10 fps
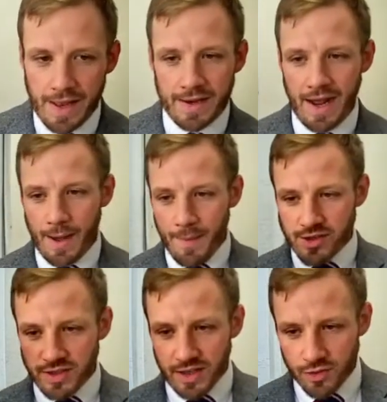Now,
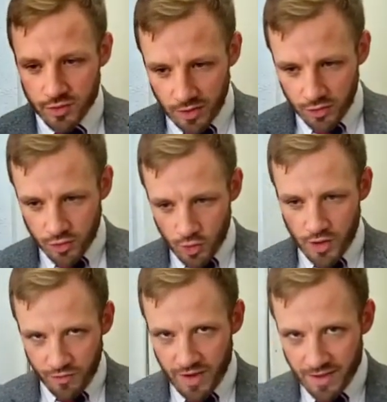imagine that's two
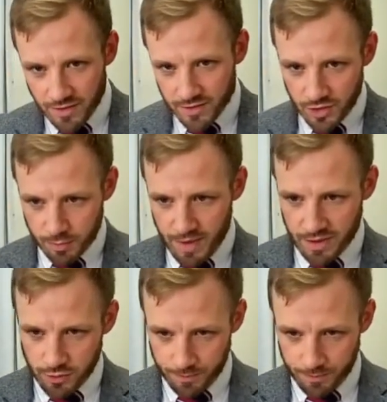different ends of the spectrum.